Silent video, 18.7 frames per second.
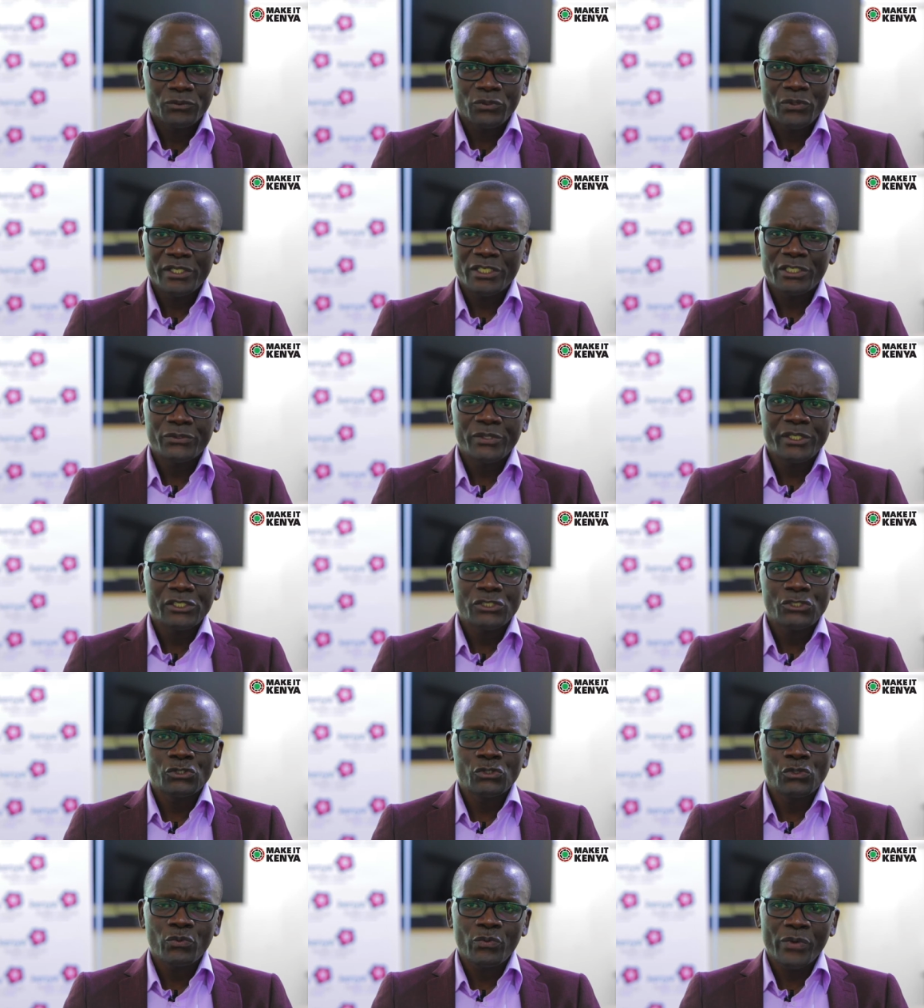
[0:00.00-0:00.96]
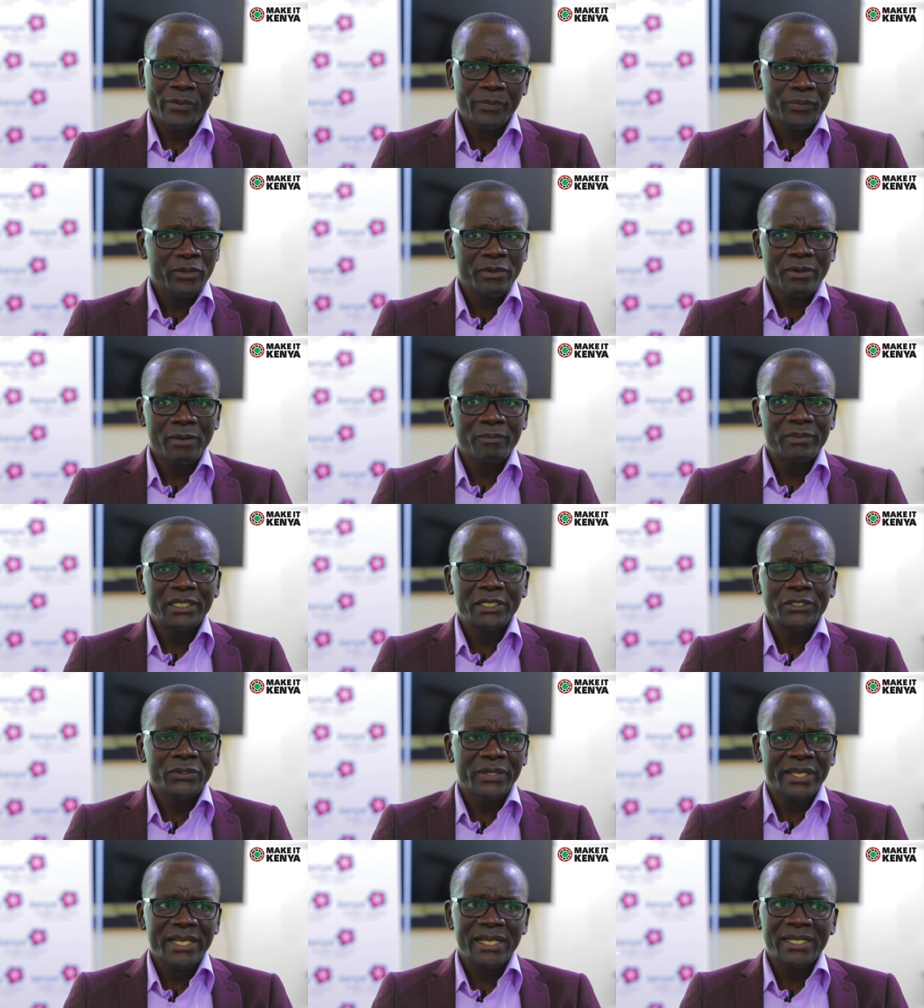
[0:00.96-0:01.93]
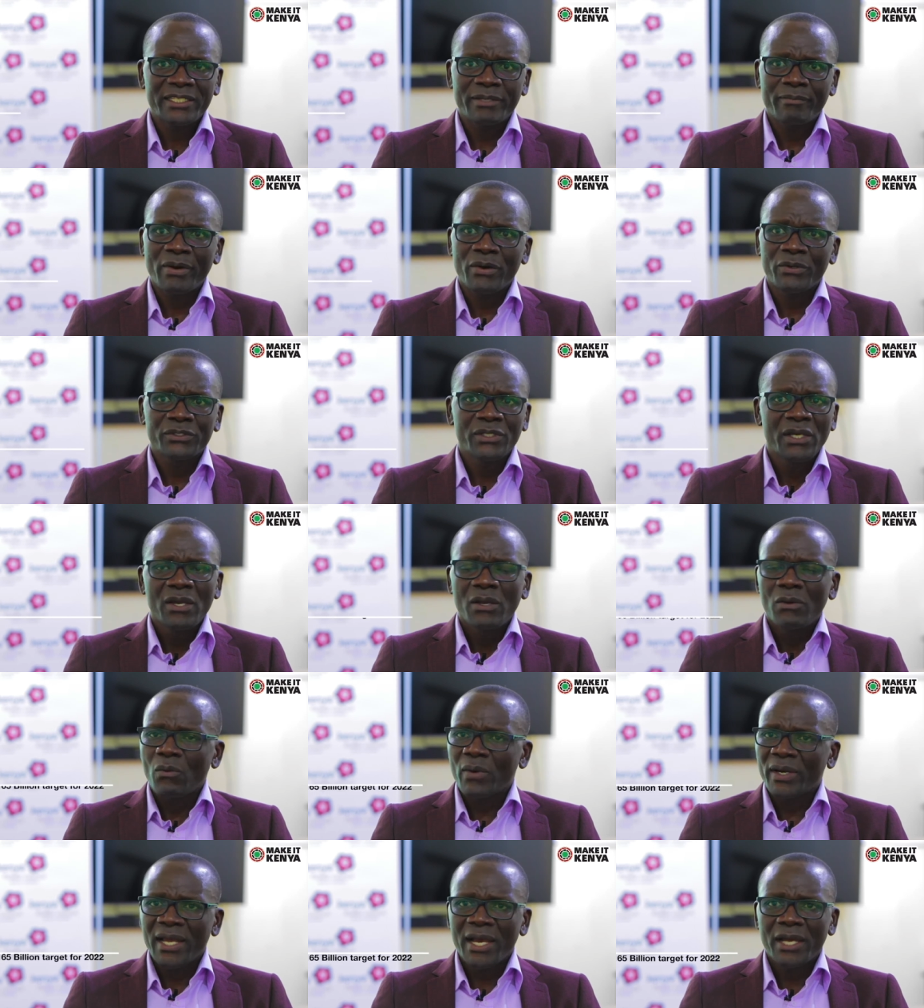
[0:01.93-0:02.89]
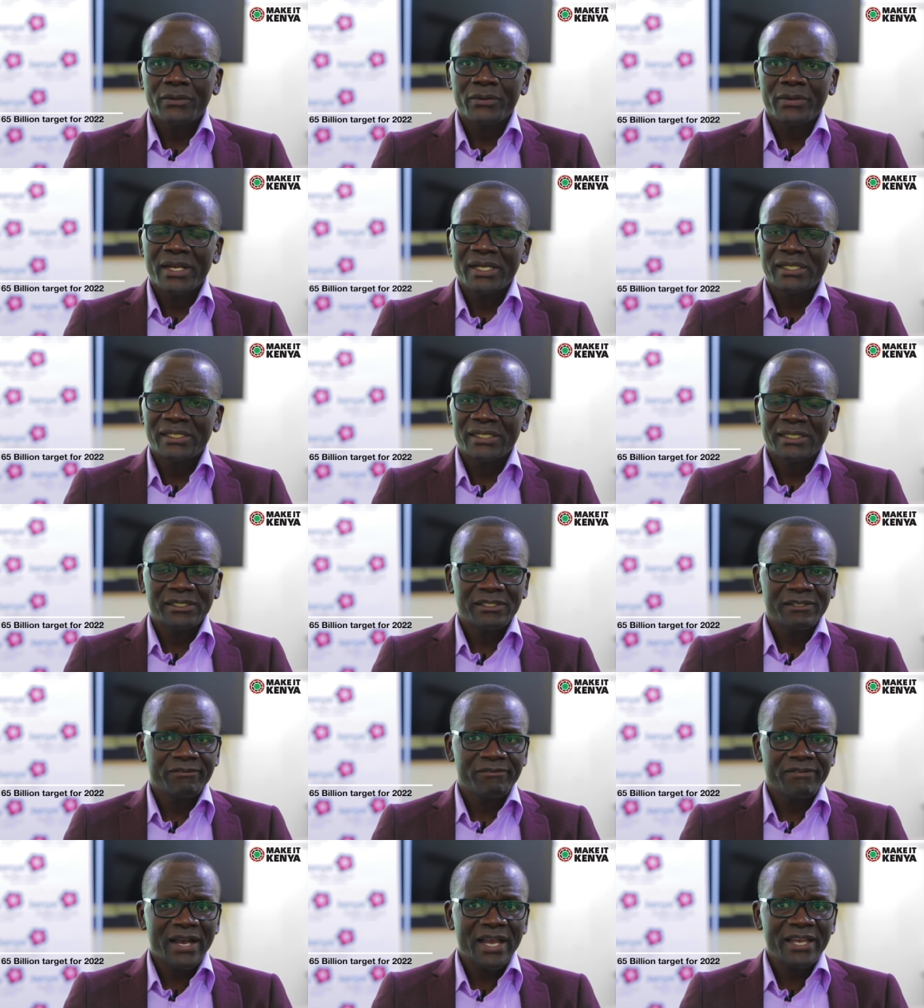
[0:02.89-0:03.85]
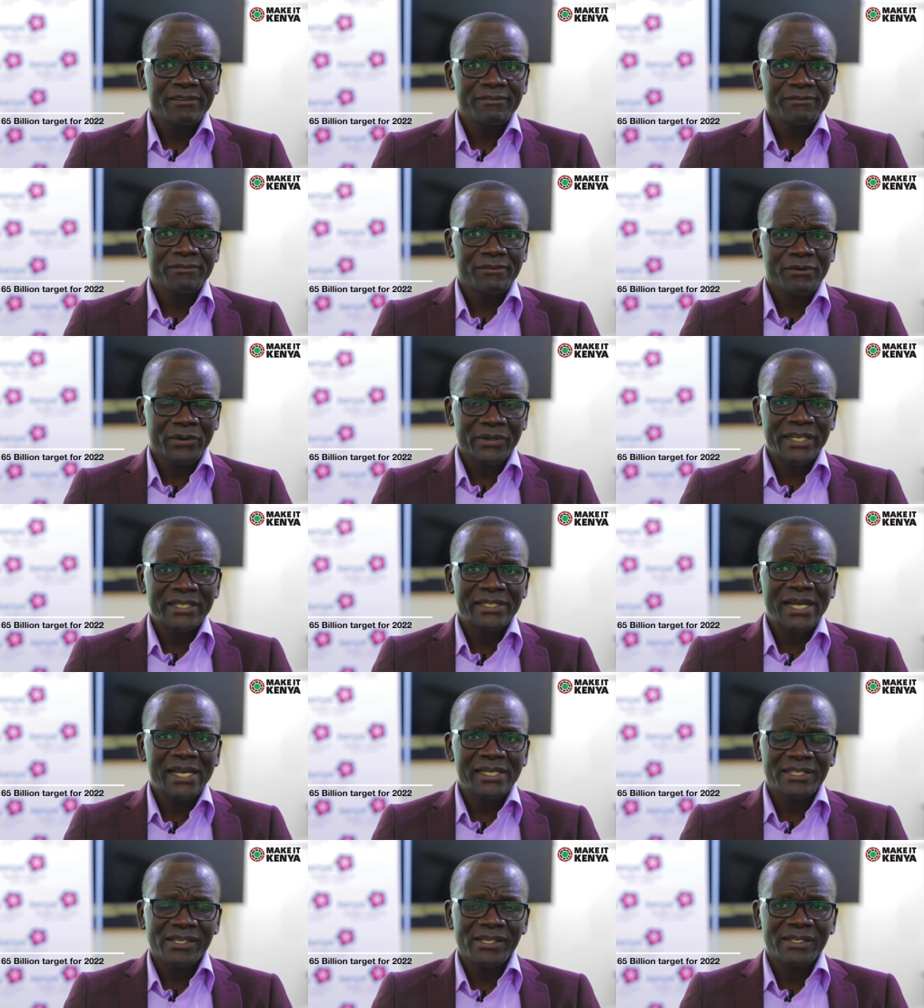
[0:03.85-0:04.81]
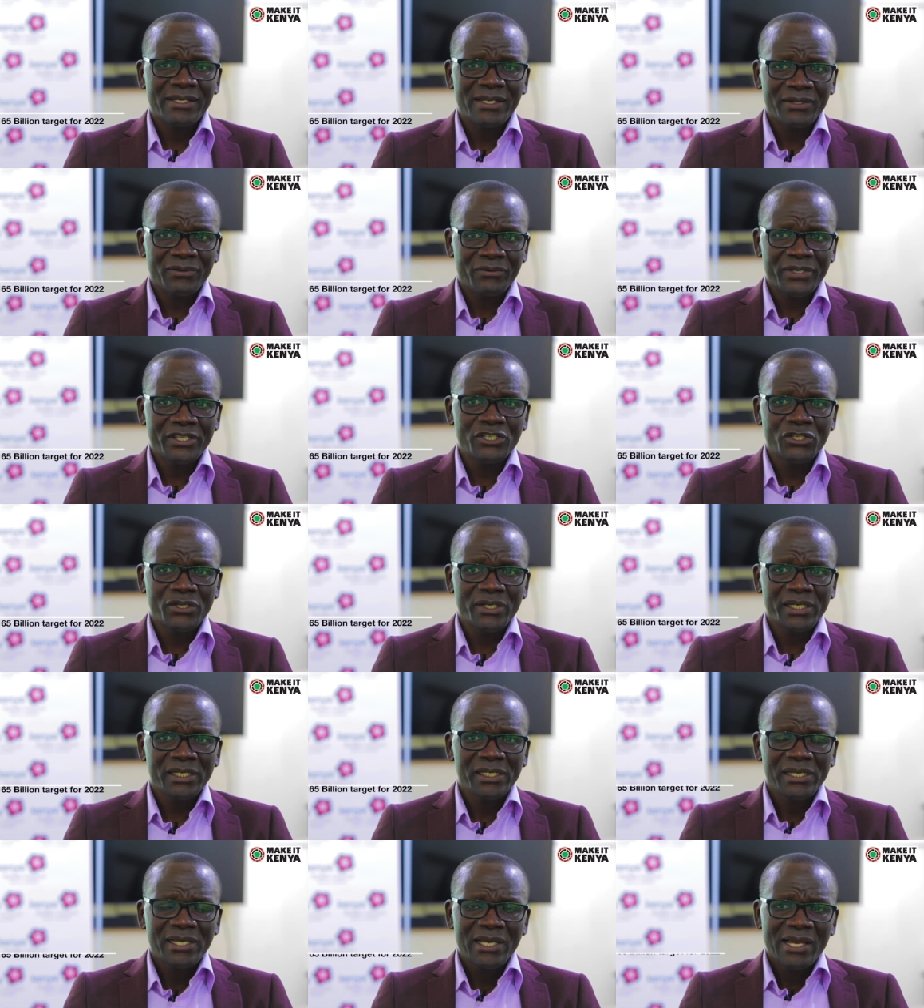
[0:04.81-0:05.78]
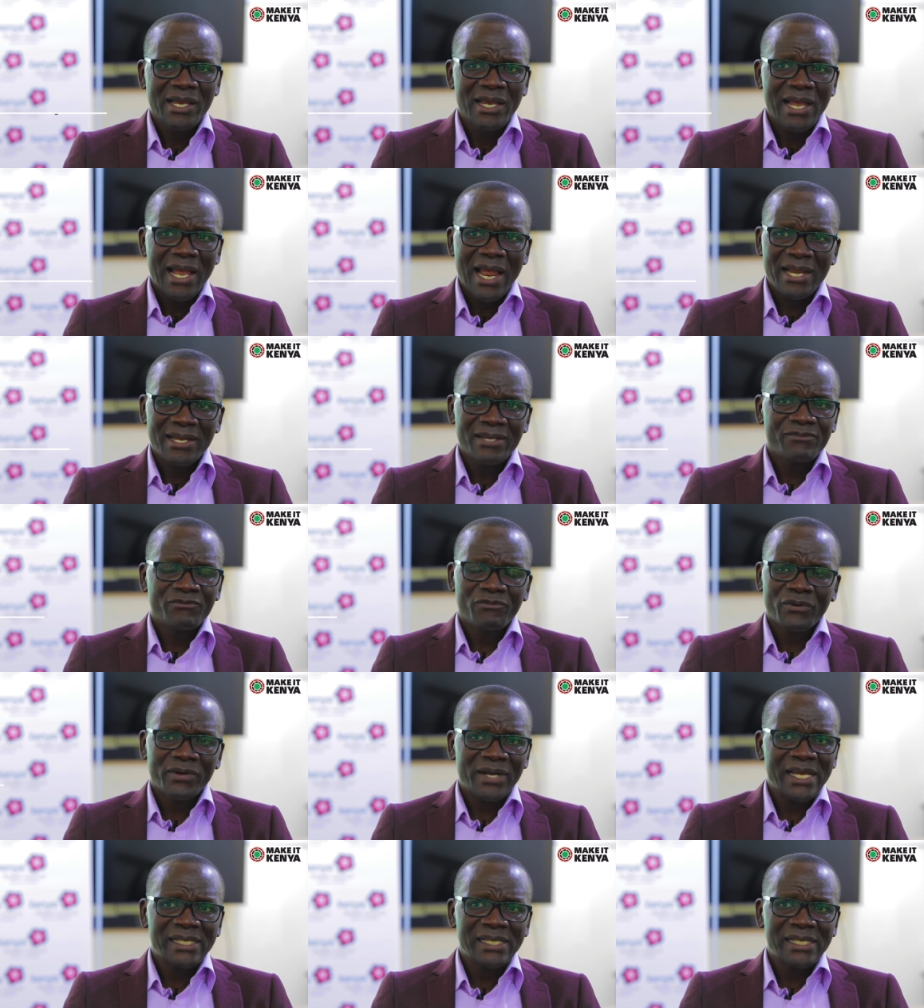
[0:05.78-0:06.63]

2022, we're probably looking at about 165 or in that region. And for